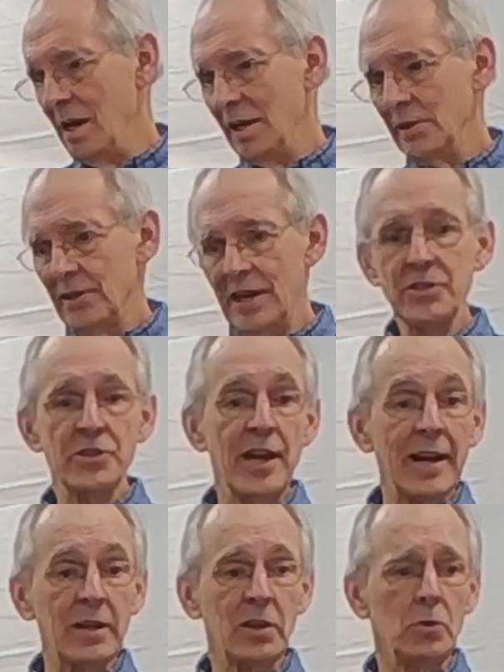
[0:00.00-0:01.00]
less
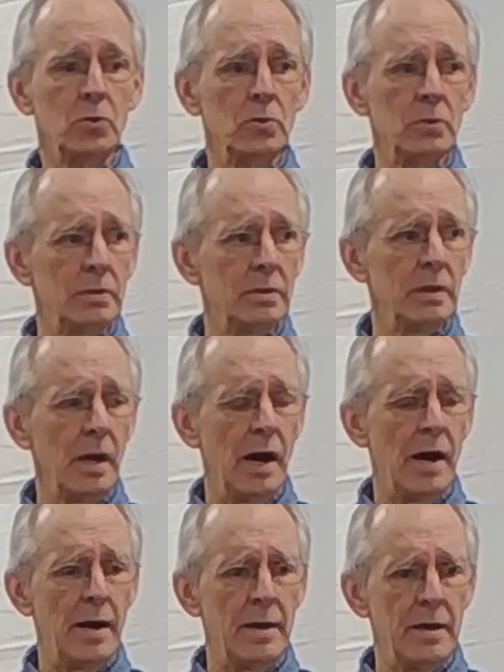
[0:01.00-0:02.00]
technical
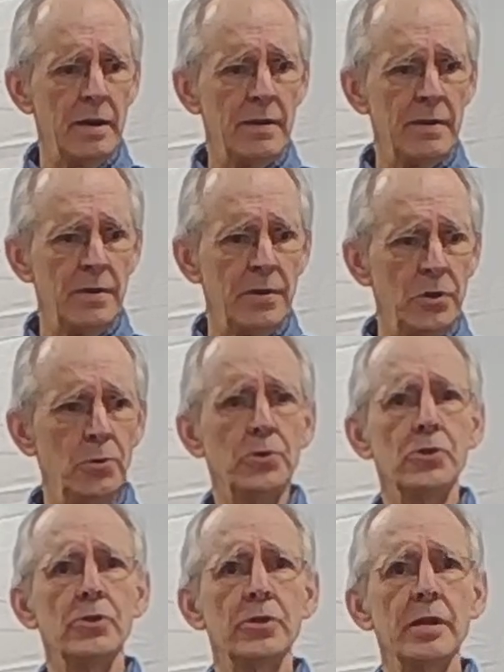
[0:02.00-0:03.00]

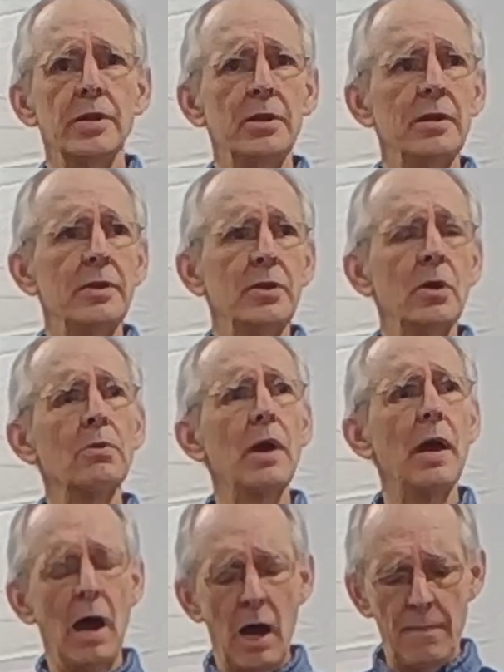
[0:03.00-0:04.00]
uses. You don't
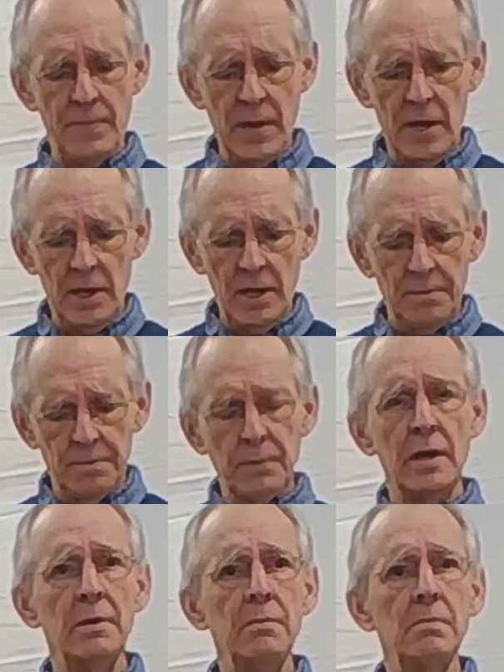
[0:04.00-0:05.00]

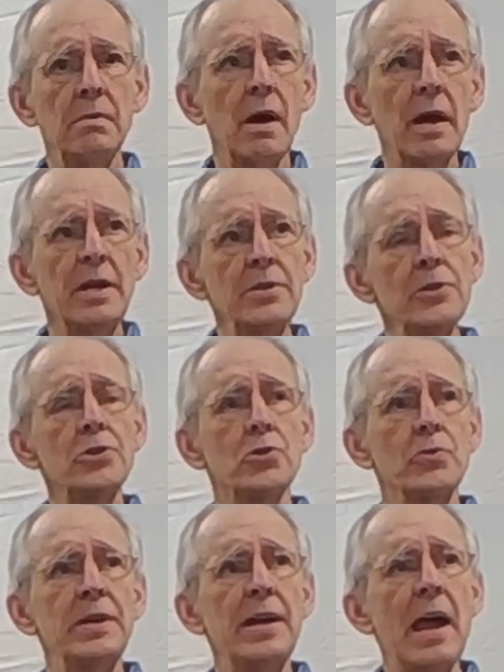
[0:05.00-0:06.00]
in industry
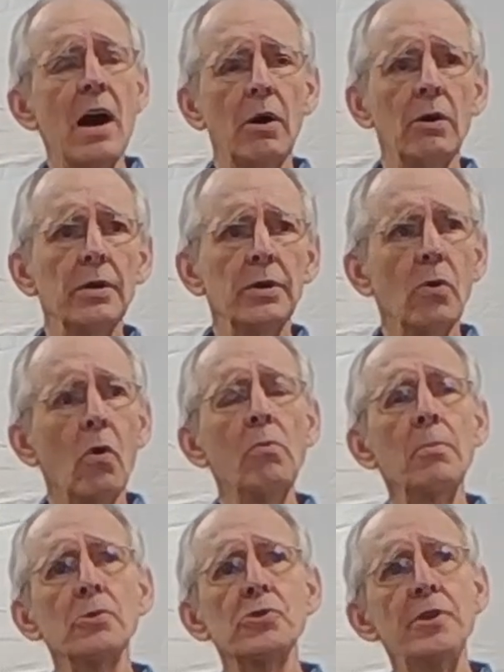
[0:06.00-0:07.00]
now. You
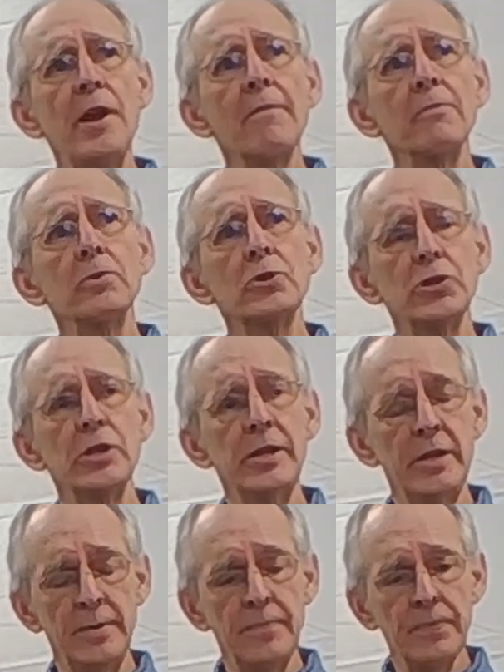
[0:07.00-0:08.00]
almost never
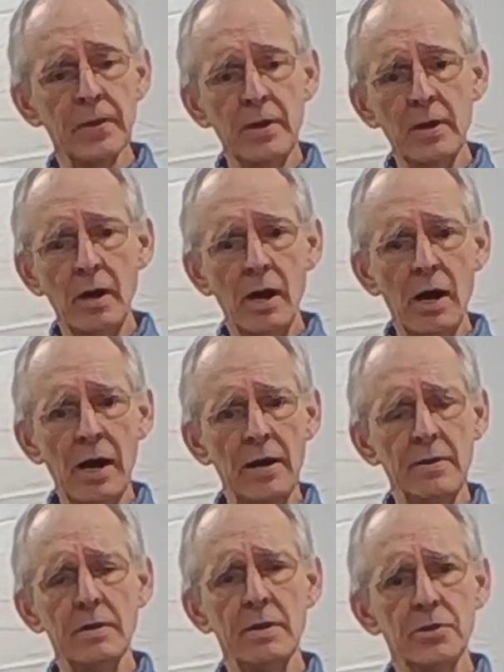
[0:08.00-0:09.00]
see
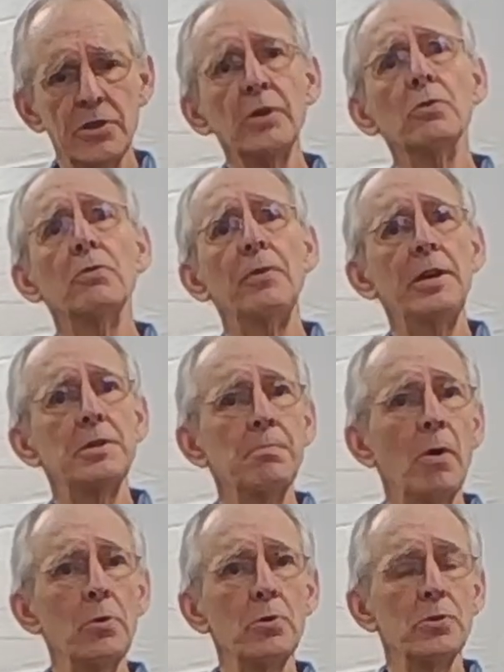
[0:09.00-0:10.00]
single phase
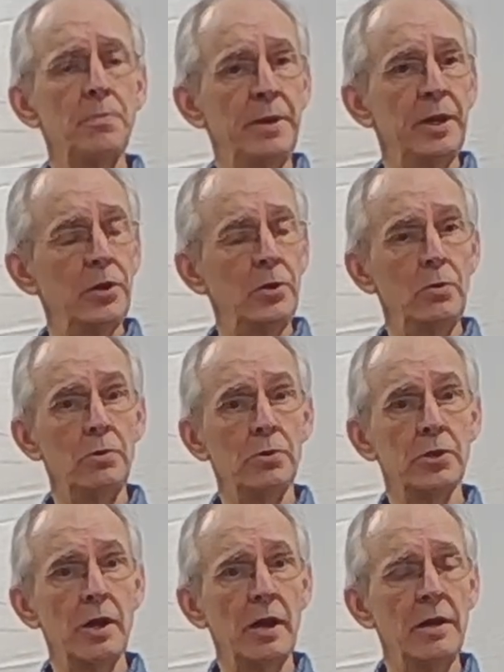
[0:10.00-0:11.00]
motors being used
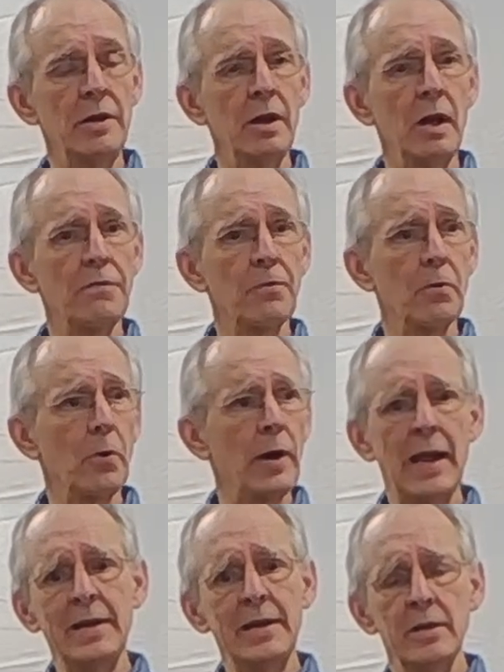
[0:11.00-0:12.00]
for
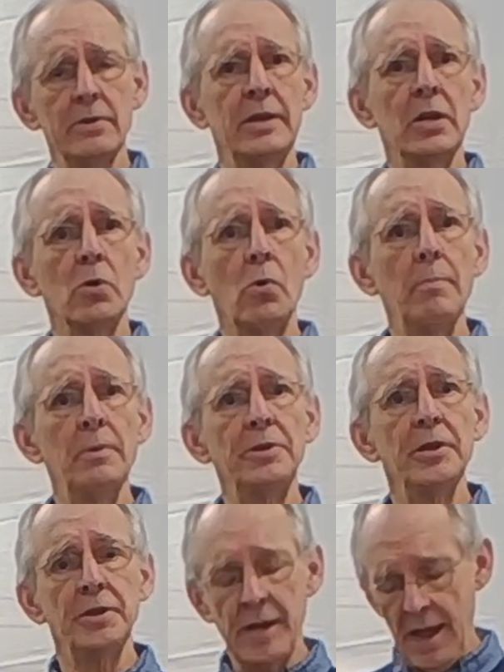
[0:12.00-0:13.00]
any of the equipment that
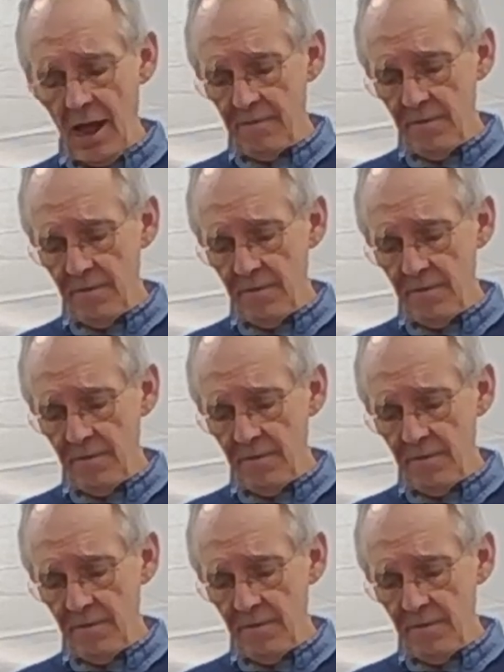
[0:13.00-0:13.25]
they have.